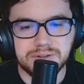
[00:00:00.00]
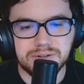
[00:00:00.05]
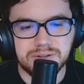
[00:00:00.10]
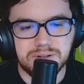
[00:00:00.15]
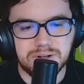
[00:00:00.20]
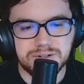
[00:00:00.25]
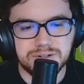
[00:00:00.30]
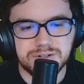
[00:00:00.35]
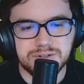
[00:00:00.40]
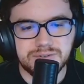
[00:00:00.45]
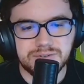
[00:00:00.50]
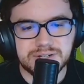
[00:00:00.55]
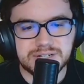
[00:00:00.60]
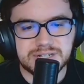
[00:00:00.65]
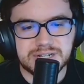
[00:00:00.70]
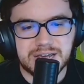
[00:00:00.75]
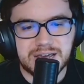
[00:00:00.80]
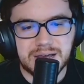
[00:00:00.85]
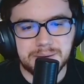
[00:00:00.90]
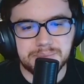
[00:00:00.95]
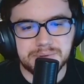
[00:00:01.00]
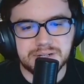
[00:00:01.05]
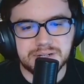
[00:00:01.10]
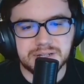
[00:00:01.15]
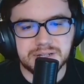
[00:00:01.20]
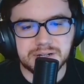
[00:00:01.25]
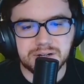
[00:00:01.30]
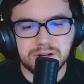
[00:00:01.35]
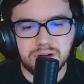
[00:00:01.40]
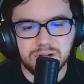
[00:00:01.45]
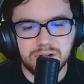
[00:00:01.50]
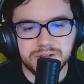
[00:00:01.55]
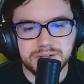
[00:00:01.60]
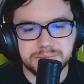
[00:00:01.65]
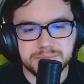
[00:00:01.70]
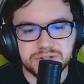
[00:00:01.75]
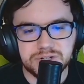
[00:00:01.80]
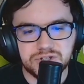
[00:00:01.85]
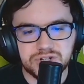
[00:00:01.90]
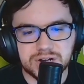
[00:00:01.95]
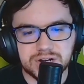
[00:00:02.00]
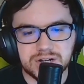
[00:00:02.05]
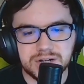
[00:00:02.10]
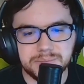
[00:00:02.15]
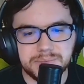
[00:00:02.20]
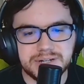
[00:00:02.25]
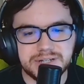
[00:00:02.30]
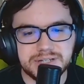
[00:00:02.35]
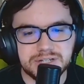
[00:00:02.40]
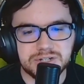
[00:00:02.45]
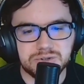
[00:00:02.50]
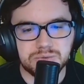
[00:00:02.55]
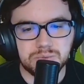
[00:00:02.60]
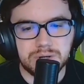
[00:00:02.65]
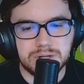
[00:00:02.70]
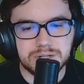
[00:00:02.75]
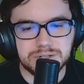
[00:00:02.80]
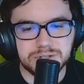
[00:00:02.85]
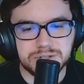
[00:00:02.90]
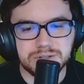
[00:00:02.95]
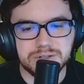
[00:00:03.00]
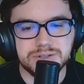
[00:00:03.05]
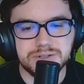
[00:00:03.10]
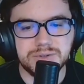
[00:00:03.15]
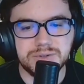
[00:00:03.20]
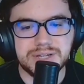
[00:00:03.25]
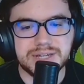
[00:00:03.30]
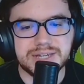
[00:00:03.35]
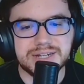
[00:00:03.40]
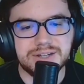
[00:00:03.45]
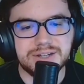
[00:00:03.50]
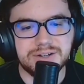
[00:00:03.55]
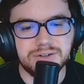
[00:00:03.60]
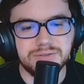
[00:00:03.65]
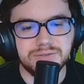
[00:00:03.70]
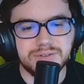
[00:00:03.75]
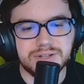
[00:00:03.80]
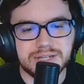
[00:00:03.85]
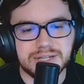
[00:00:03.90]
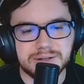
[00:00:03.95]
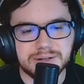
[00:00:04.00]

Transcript: large event to happen and then called him to check on my dishwasher so he can intervene.